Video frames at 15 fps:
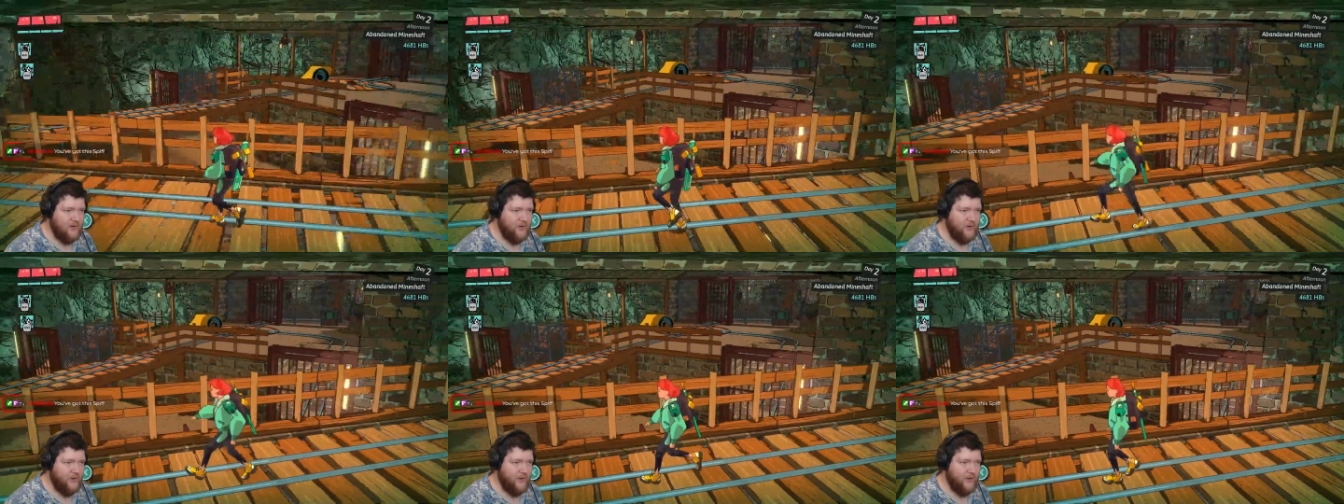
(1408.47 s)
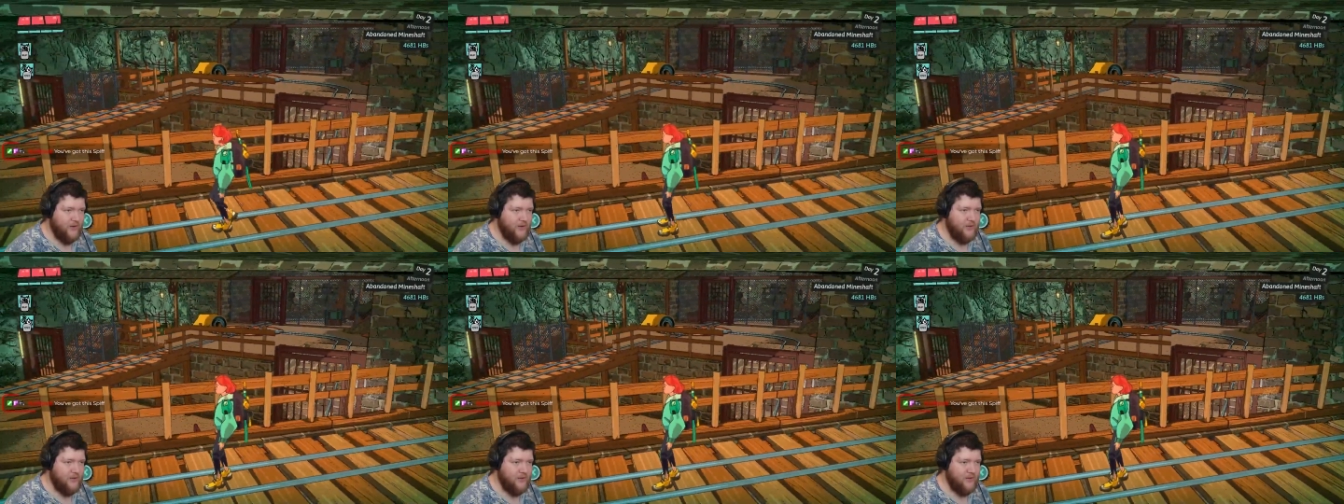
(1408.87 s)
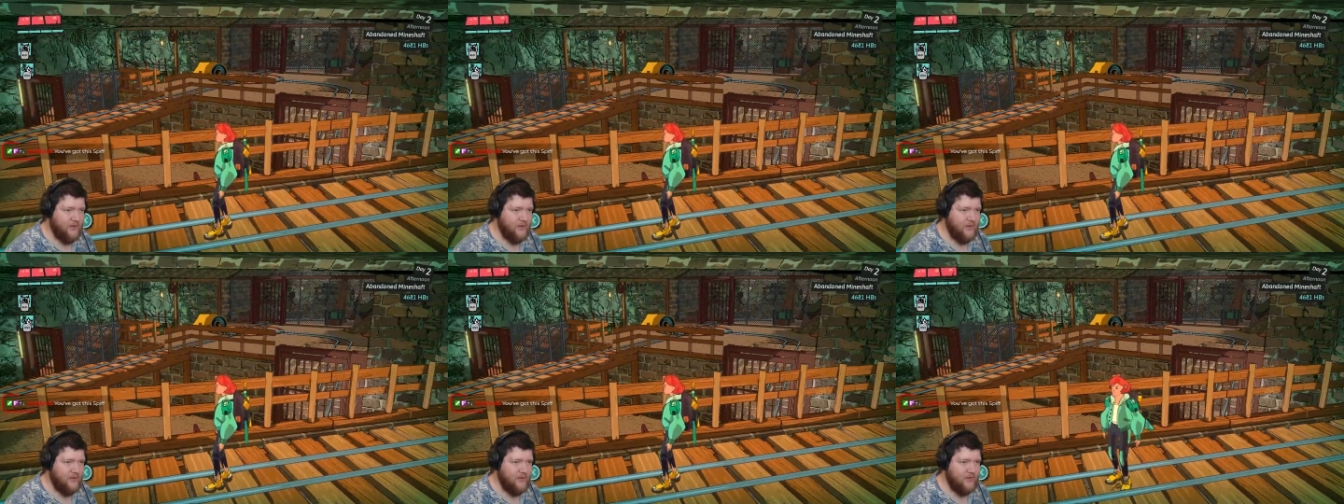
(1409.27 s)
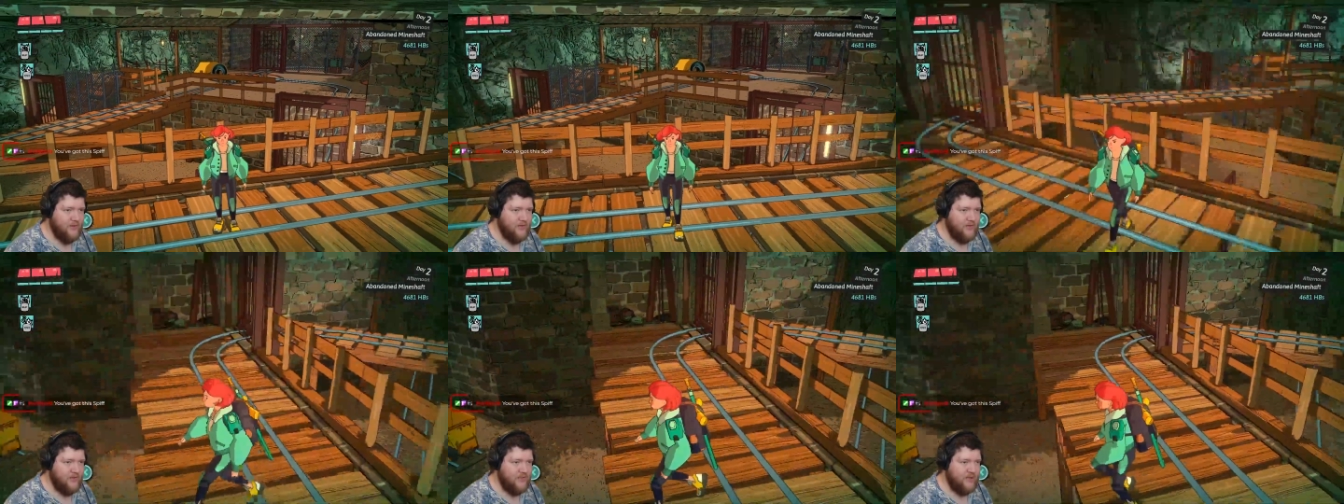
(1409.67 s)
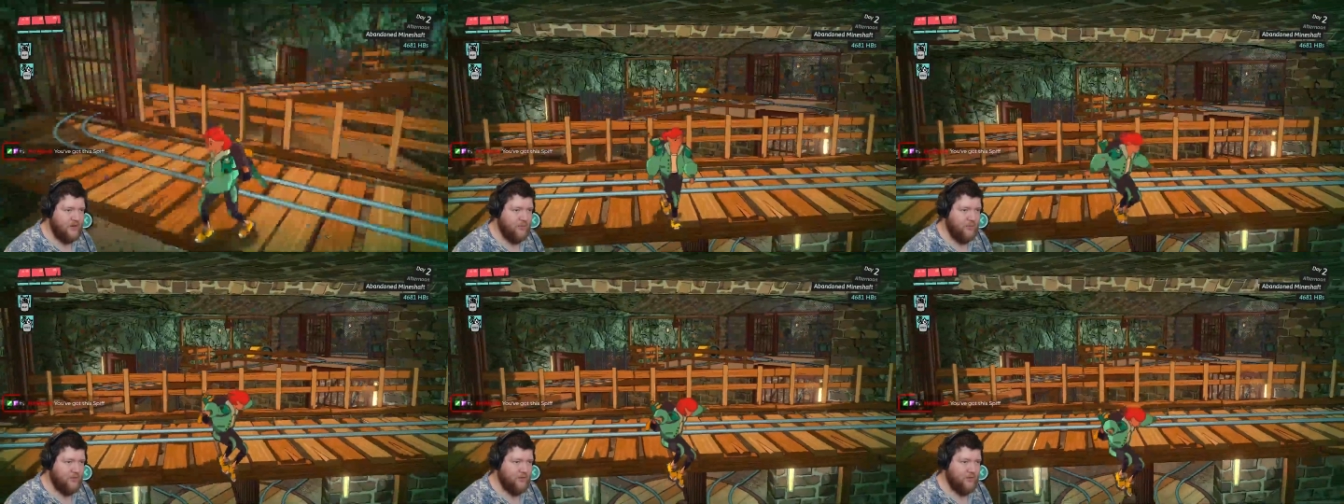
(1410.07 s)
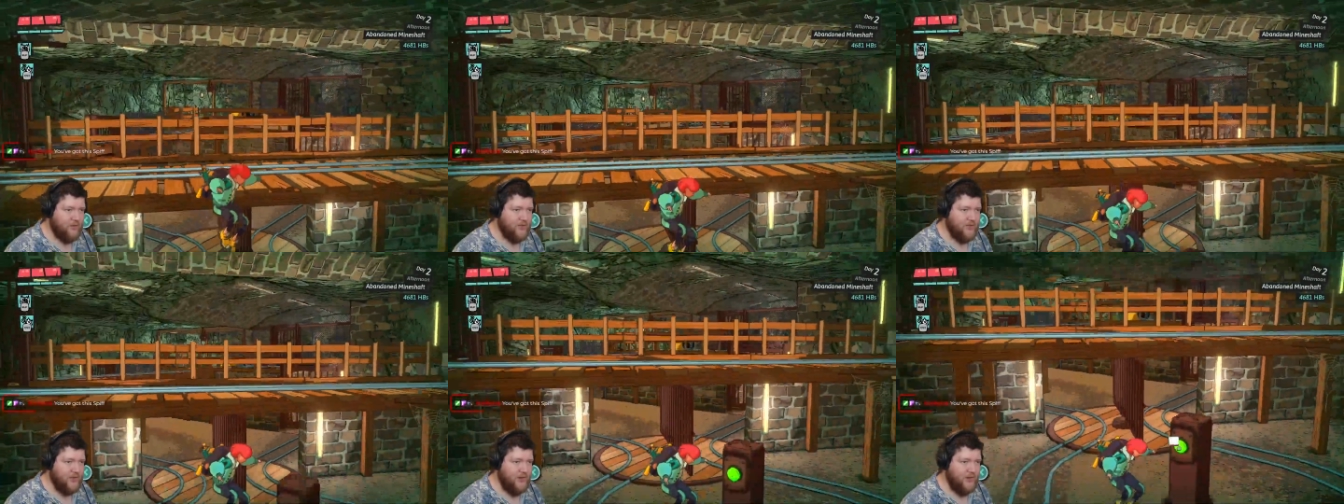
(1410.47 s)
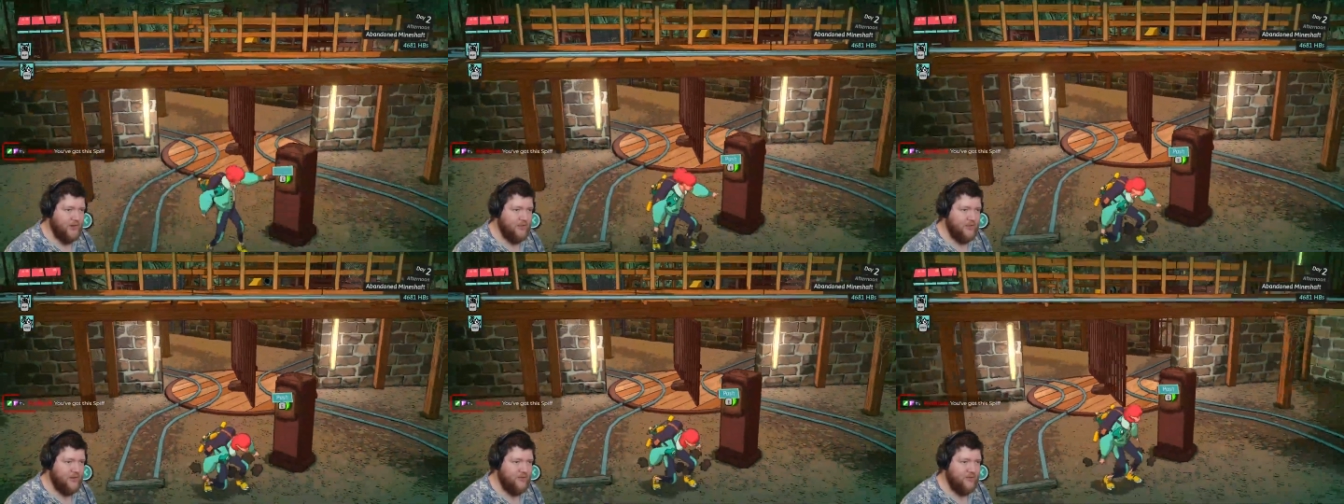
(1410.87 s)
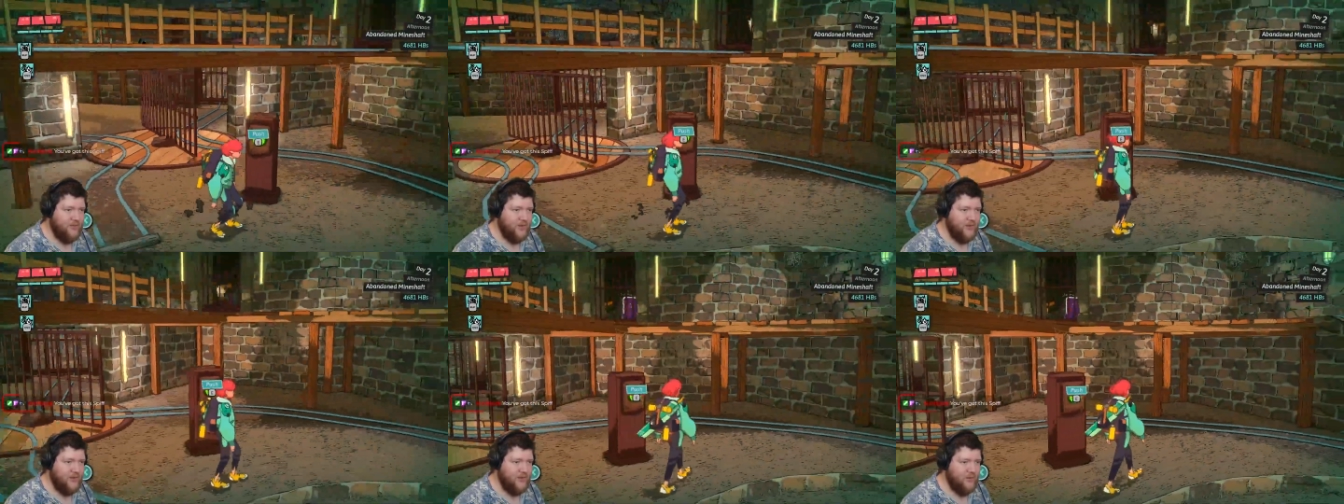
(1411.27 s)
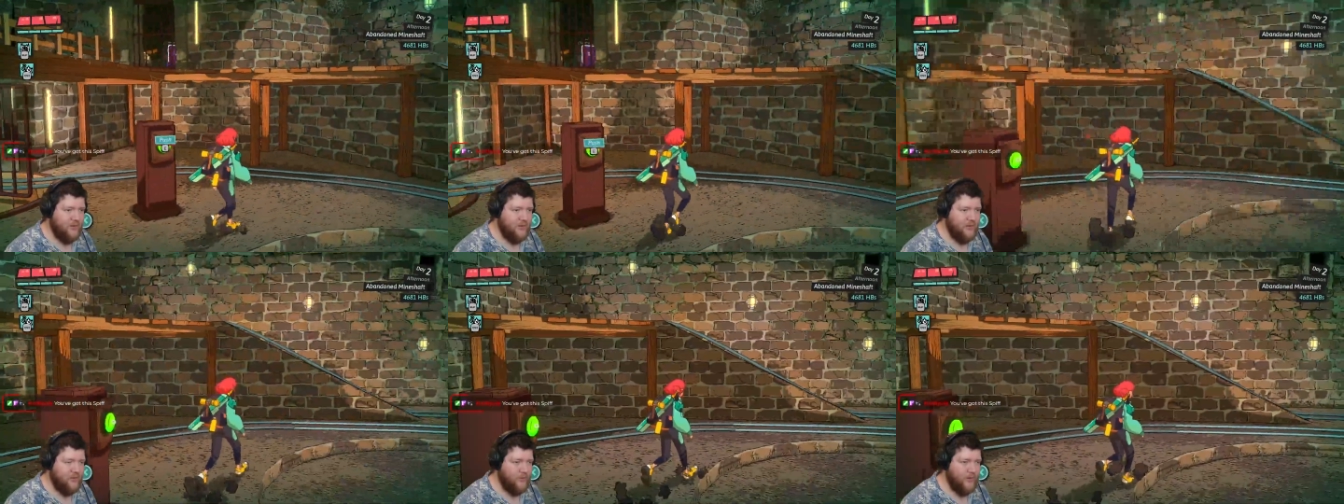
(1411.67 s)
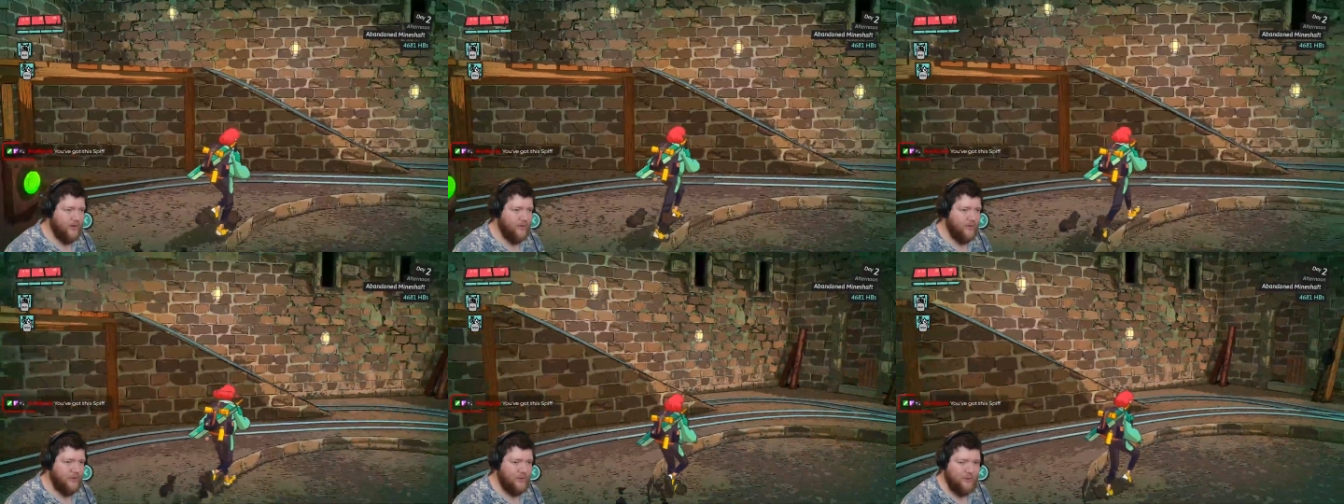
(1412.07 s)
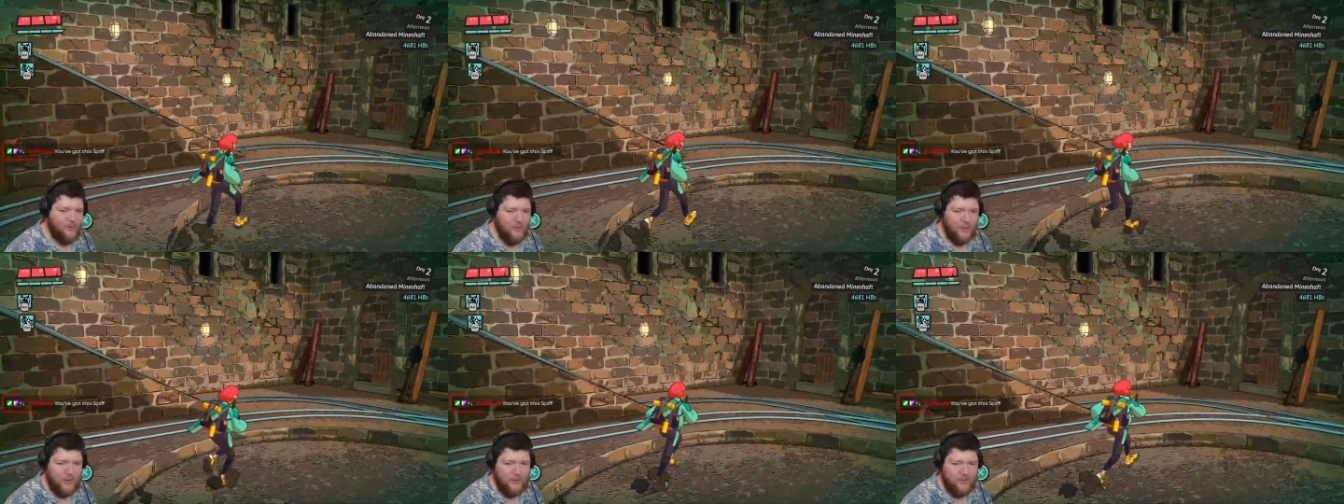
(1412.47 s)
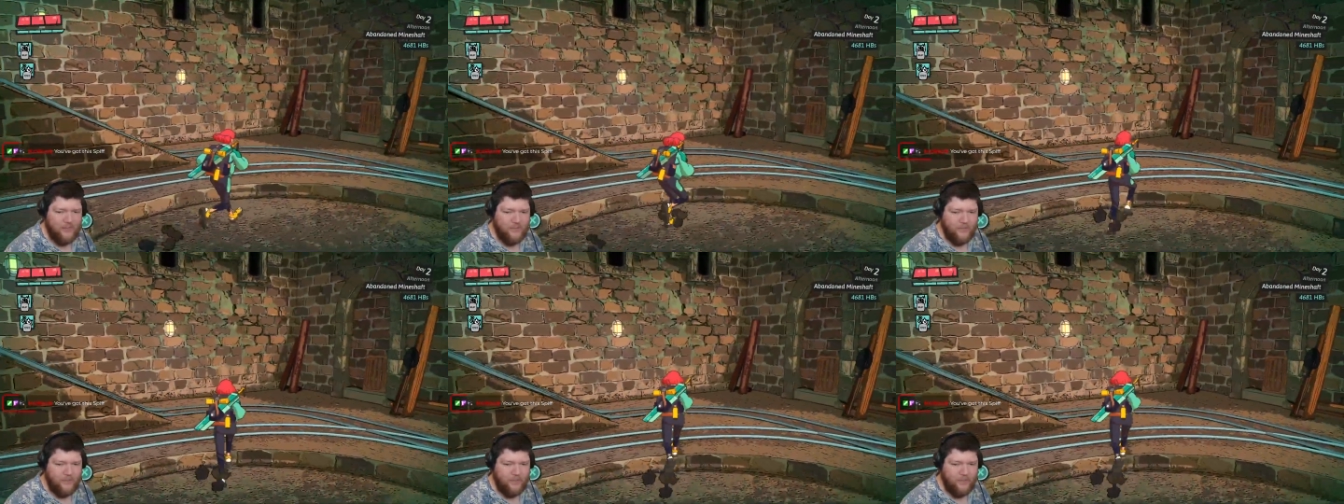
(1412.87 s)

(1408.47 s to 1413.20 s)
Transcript: Oh no. This is terrible news. Can I hit that from here? Hold on. Wait, wait, wait, wait, wait, wait.